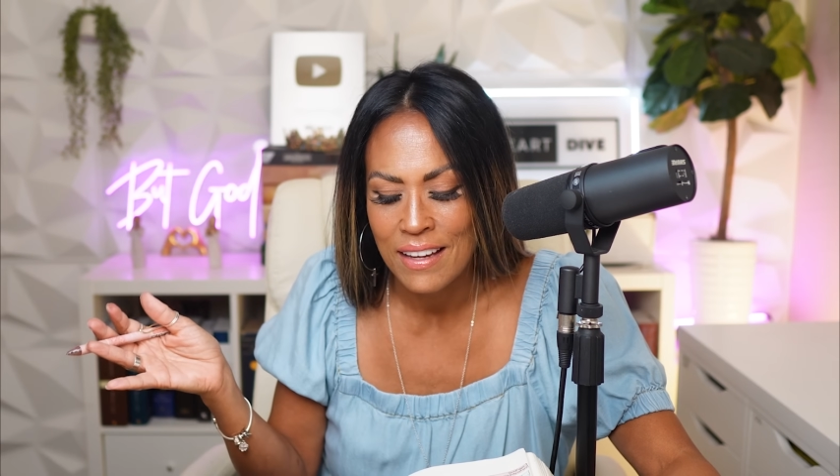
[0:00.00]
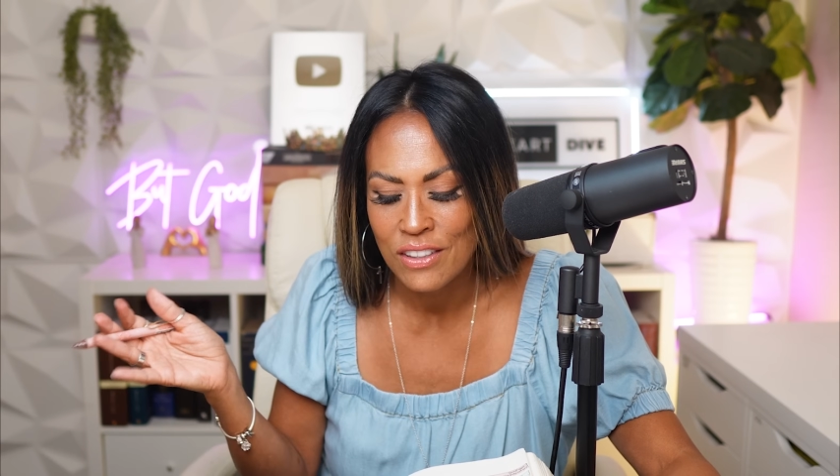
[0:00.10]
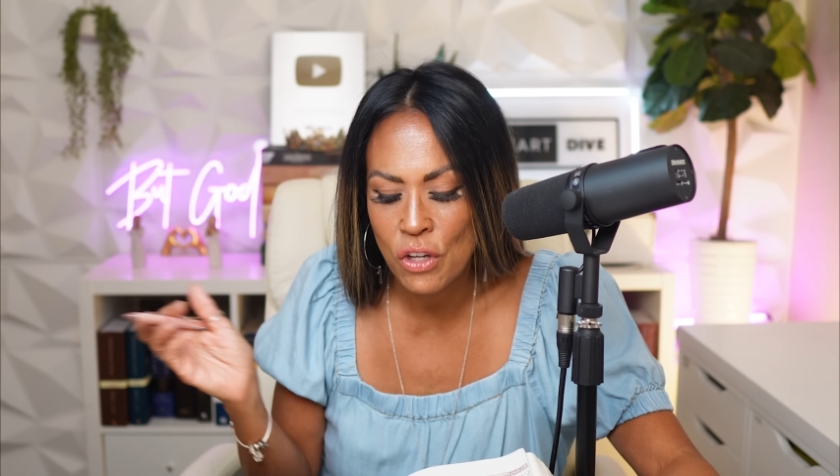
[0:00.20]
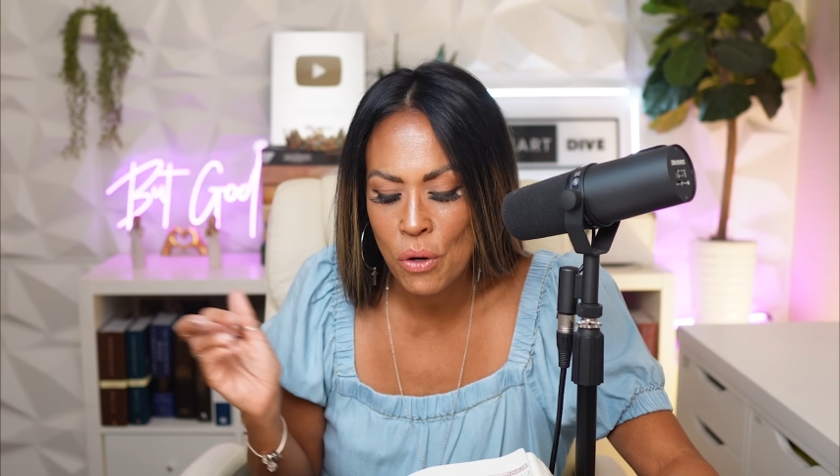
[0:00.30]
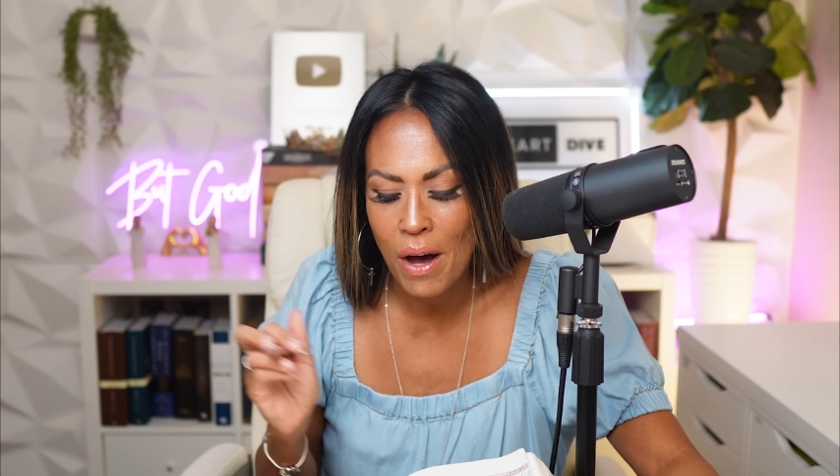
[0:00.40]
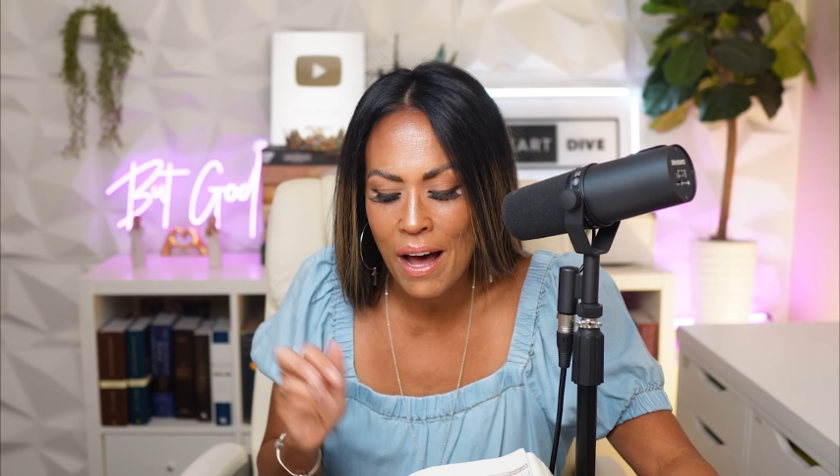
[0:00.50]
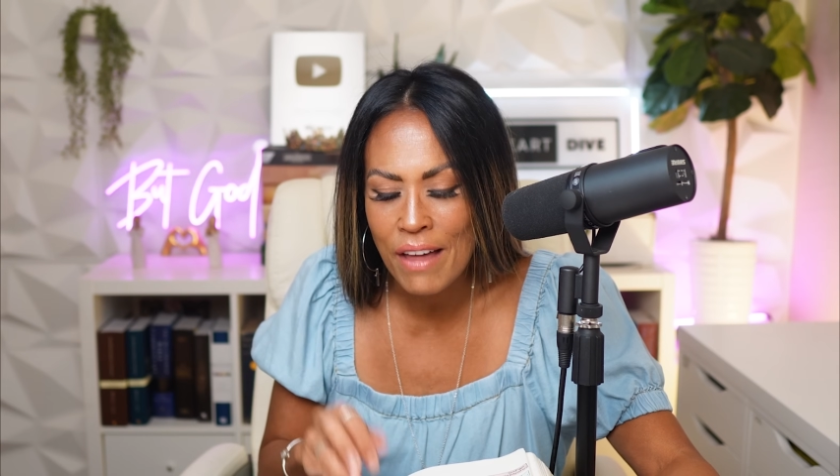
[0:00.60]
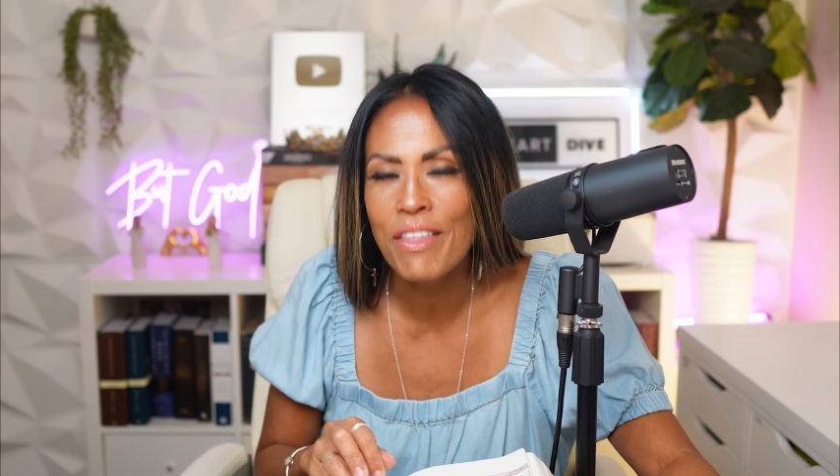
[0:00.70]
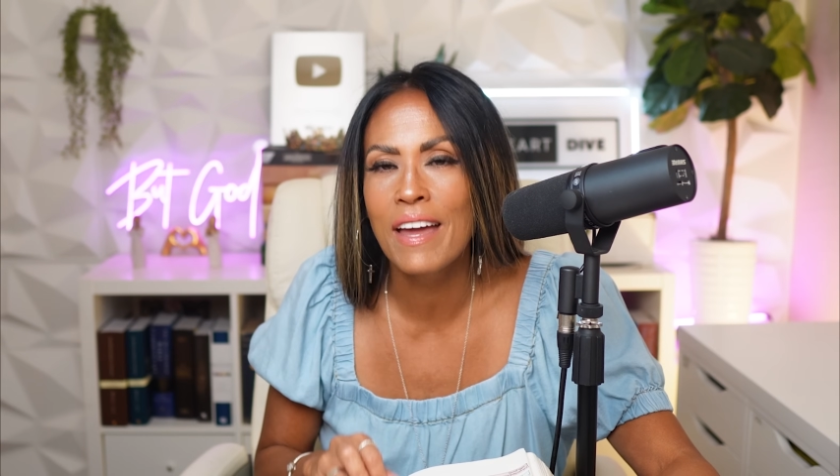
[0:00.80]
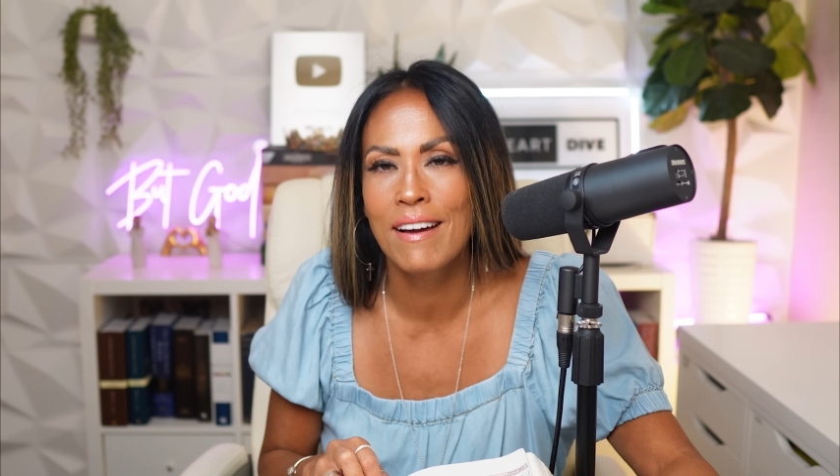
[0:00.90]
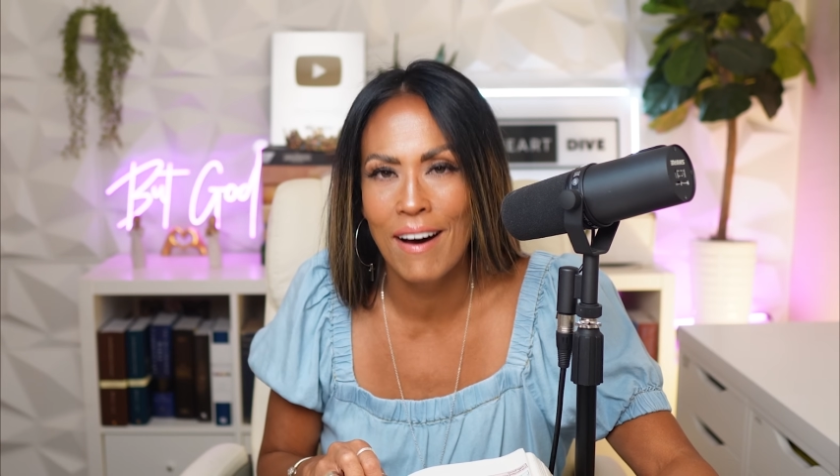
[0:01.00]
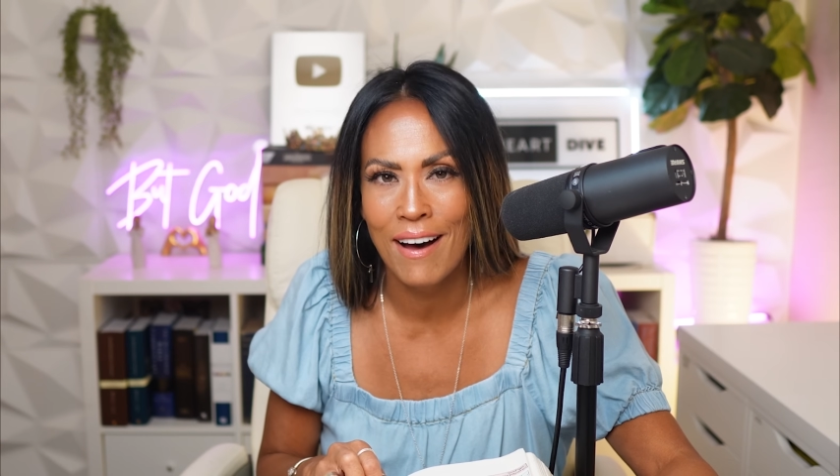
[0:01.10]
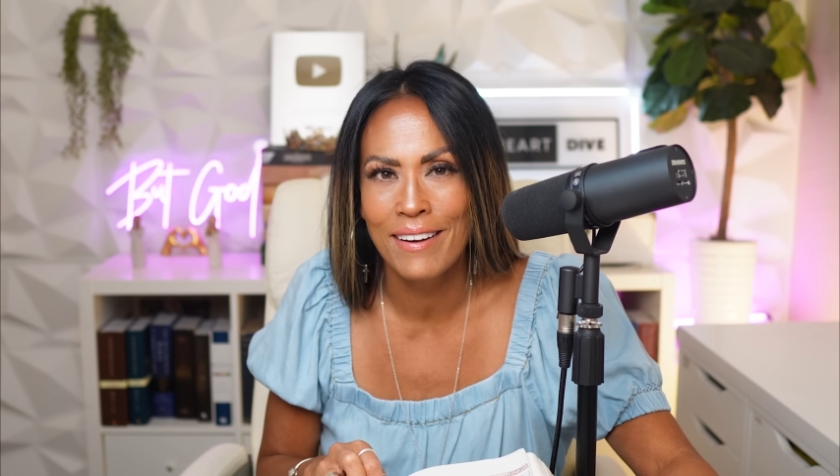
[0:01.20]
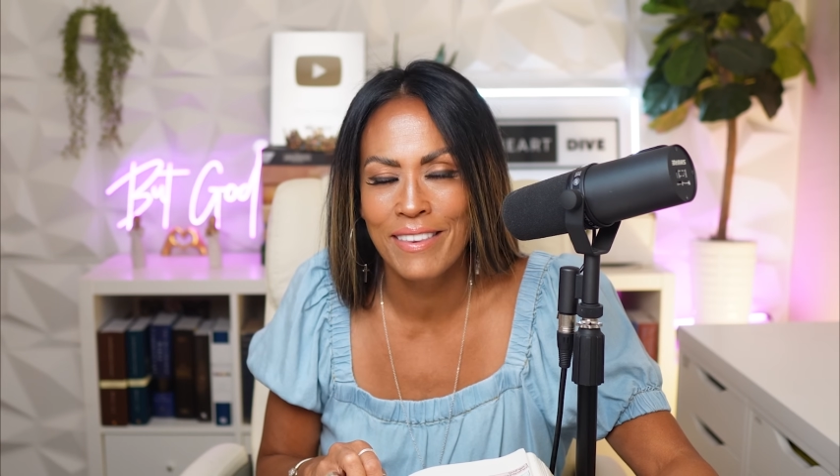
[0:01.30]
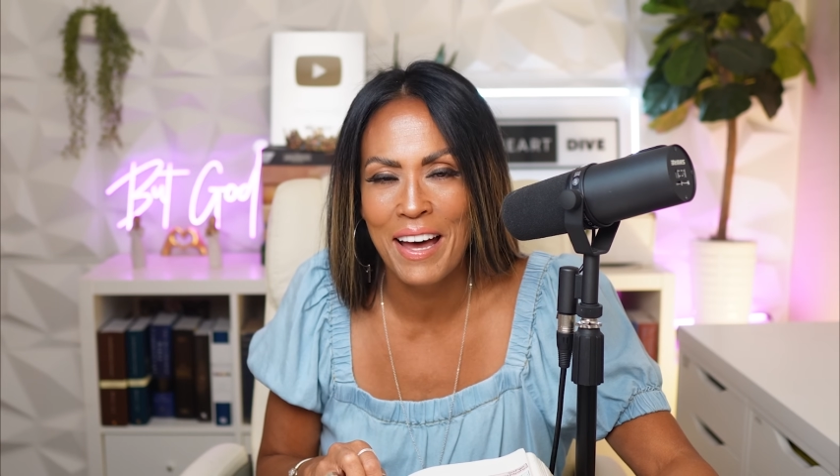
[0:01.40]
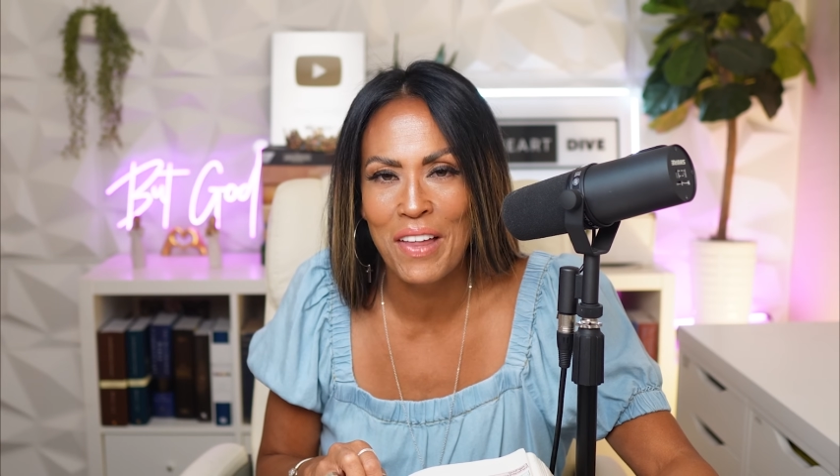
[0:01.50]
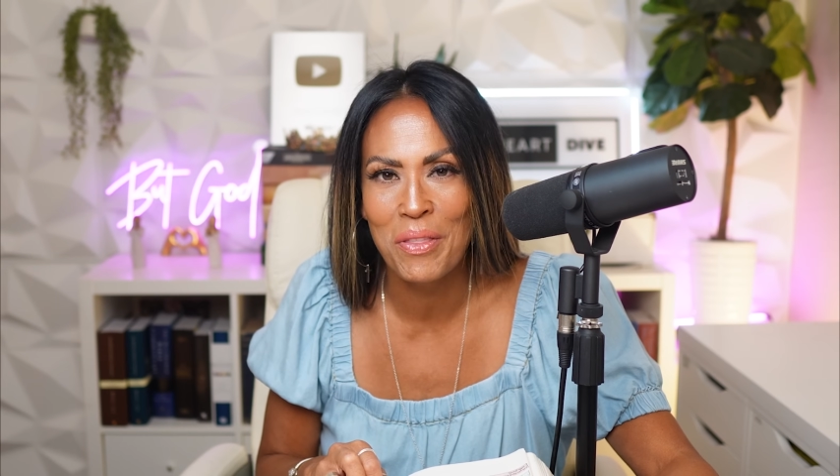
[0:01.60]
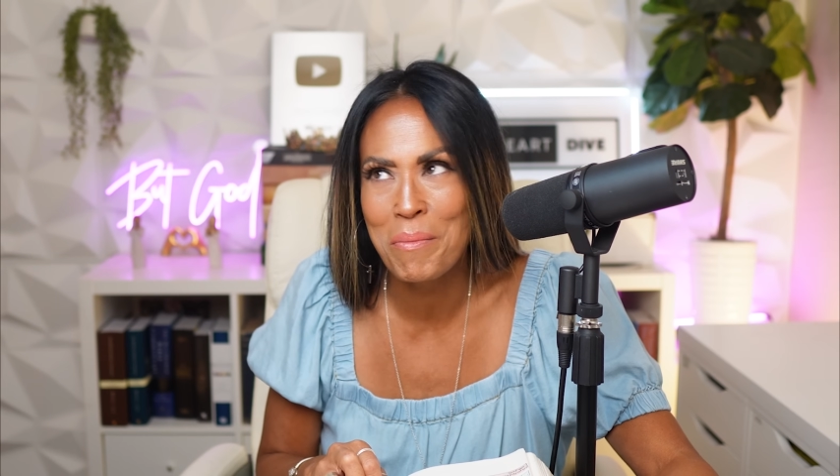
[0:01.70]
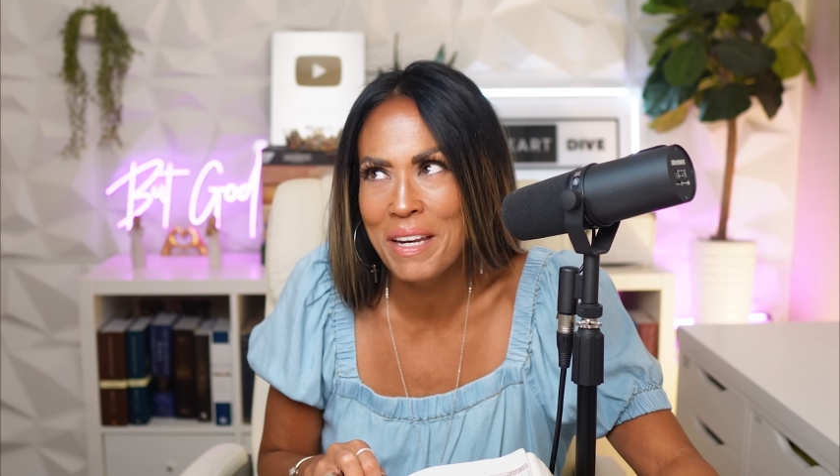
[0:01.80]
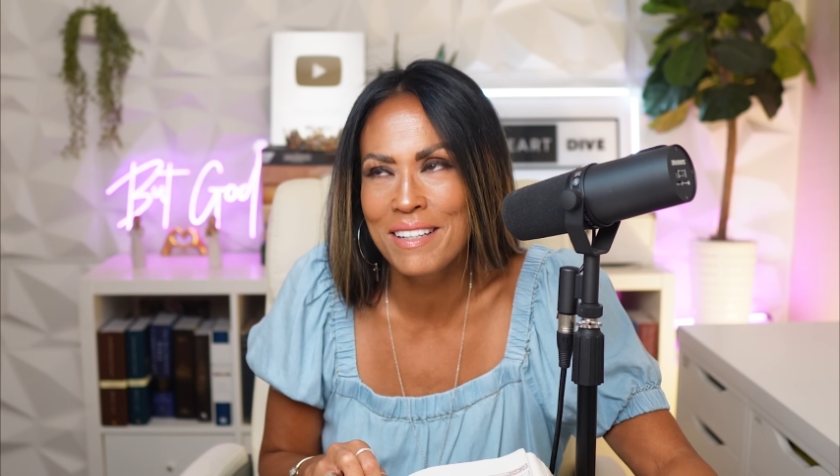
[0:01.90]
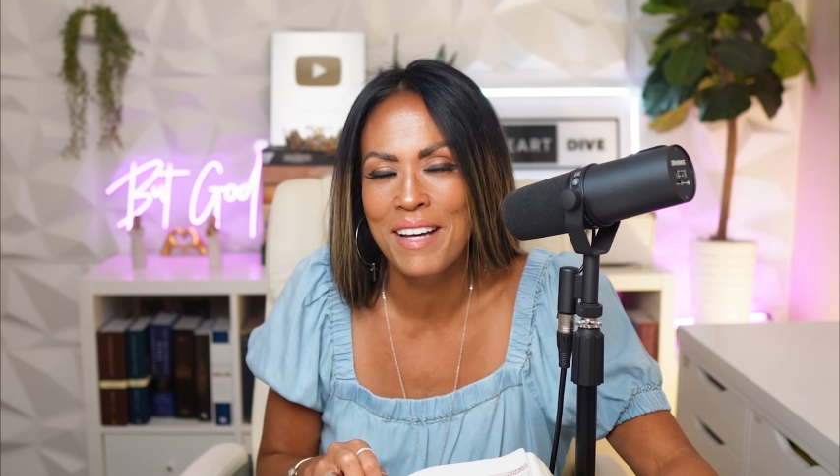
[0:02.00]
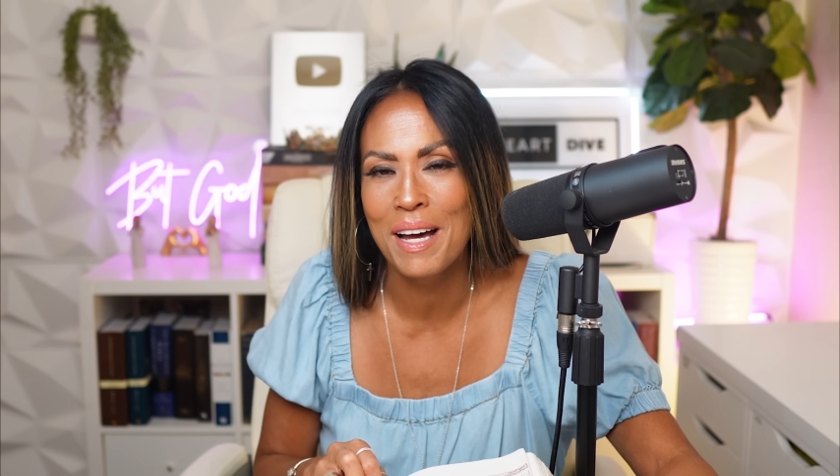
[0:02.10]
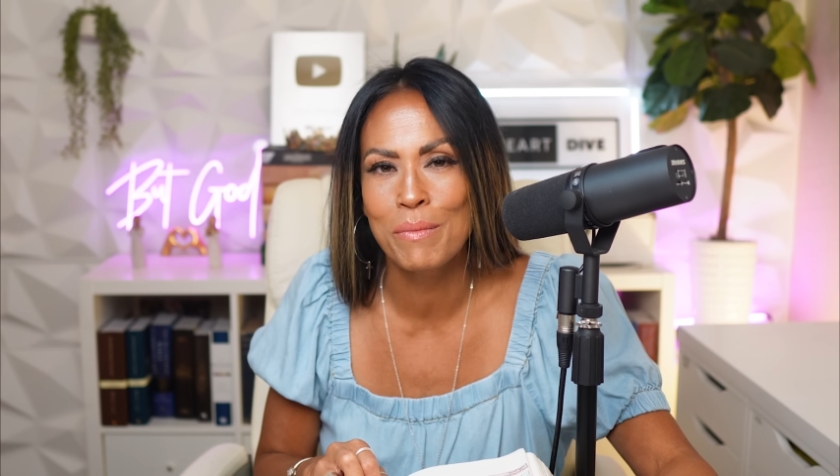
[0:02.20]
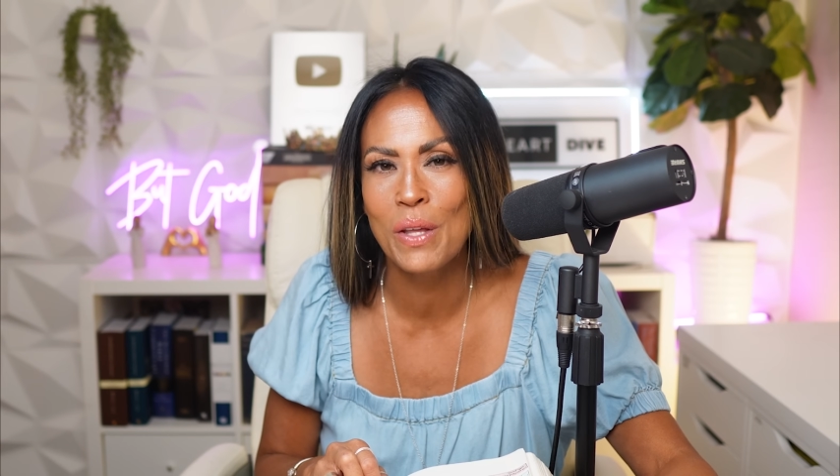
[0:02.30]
So I thank God that the many times